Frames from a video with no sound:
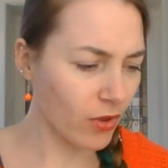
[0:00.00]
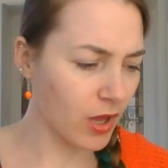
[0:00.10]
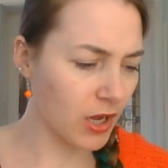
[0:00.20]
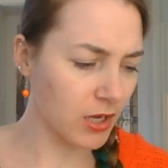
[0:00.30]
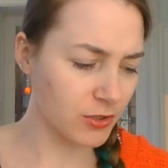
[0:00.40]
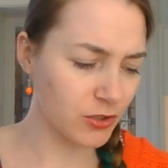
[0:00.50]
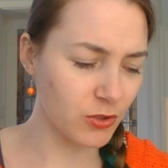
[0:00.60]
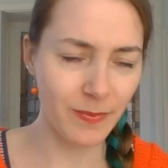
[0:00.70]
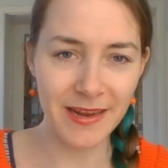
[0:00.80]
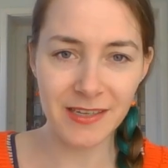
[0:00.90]
to
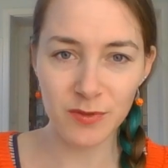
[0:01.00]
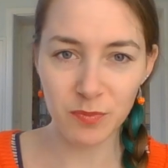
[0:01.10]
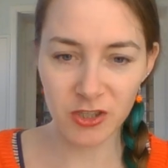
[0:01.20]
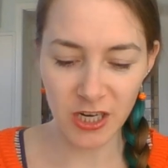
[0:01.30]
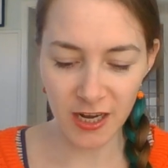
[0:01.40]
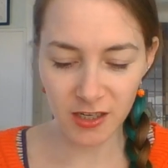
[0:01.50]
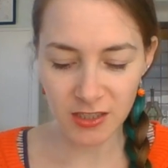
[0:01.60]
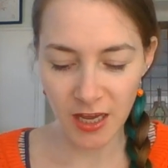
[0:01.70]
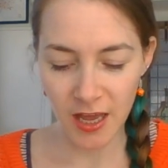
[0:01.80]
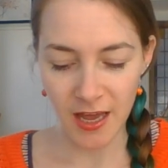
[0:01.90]
make this project,
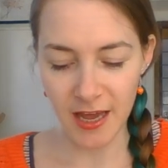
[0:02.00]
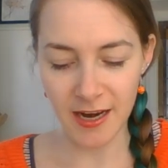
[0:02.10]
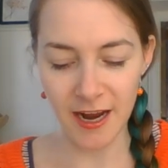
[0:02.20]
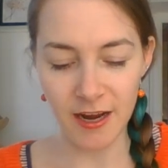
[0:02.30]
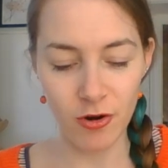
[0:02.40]
and I